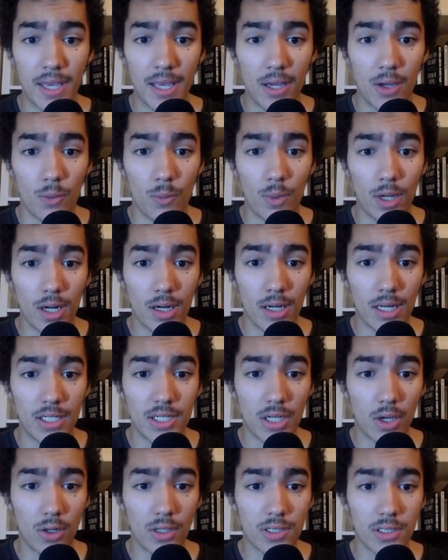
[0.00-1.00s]
We are
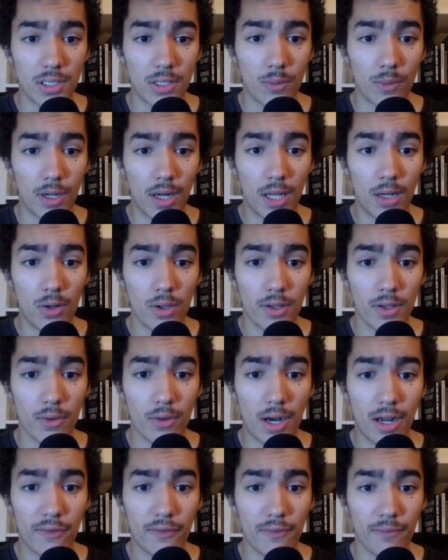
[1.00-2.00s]
literally, honestly, when I look at the
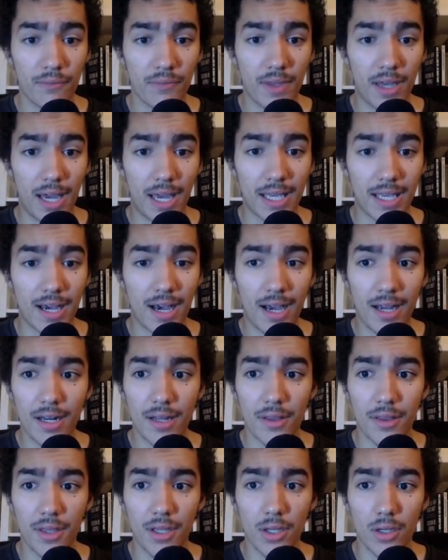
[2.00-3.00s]
graph, I
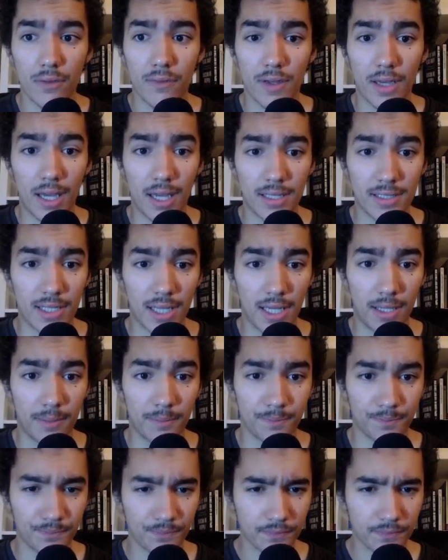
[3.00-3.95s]
kind of think of it as a,